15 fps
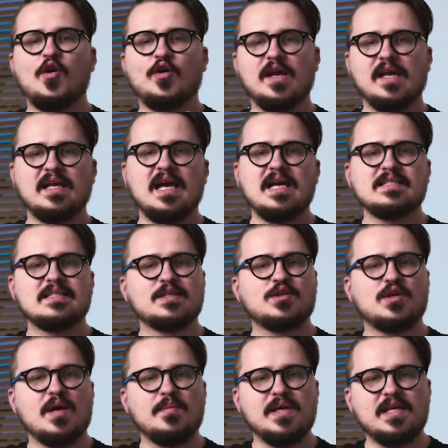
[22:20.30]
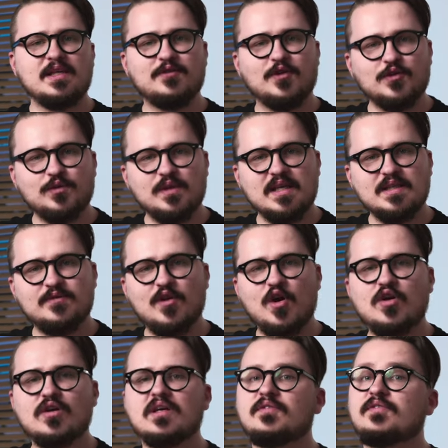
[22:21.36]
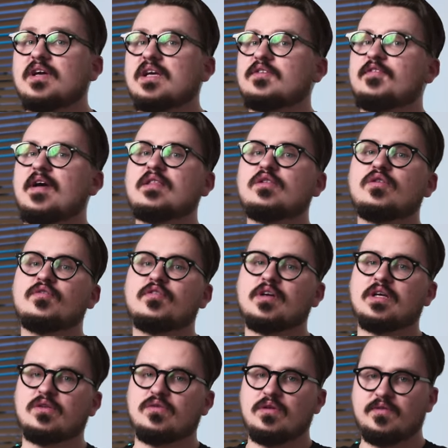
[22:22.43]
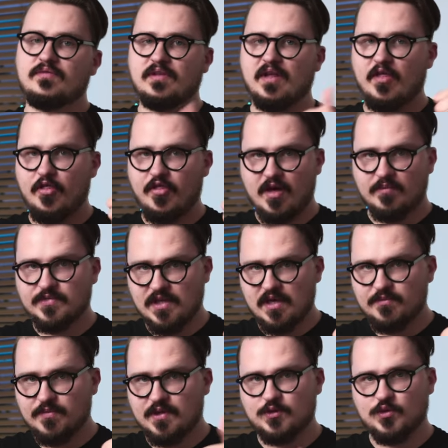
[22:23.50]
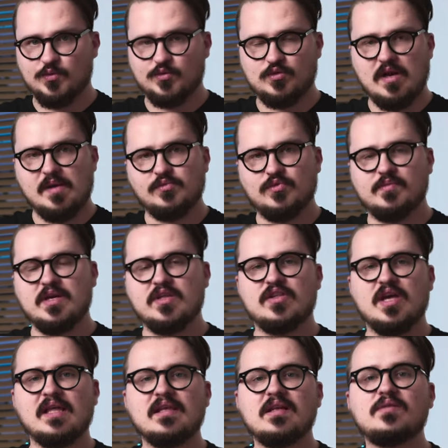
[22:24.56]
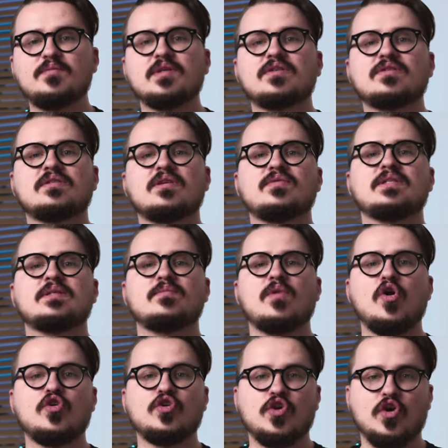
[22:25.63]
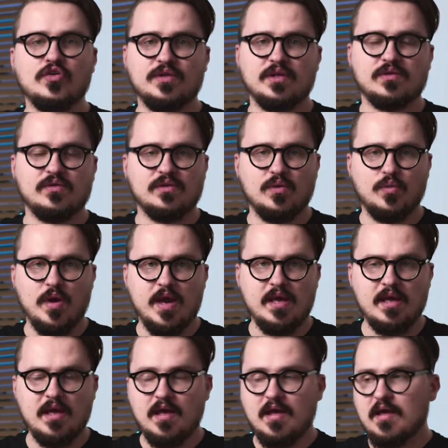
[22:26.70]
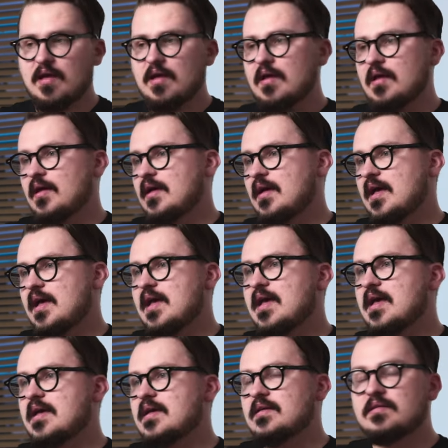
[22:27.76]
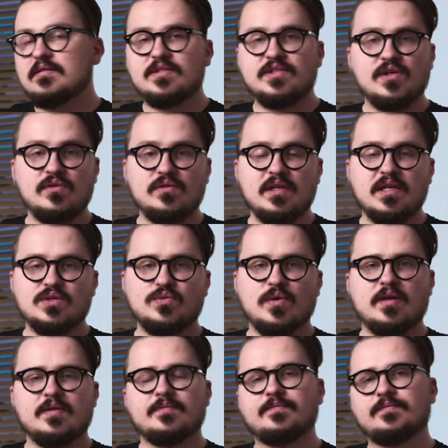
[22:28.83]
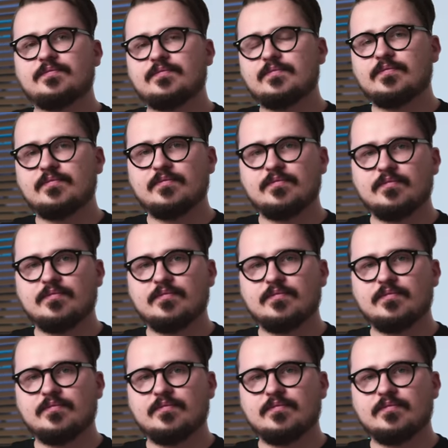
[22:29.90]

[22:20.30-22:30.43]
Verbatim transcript: Okay guys, that's gonna be it for today's vlog. If you had fun, don't forget to leave the thumbs up and subscribe to my channel because there is more content on the way, and see you in the next one.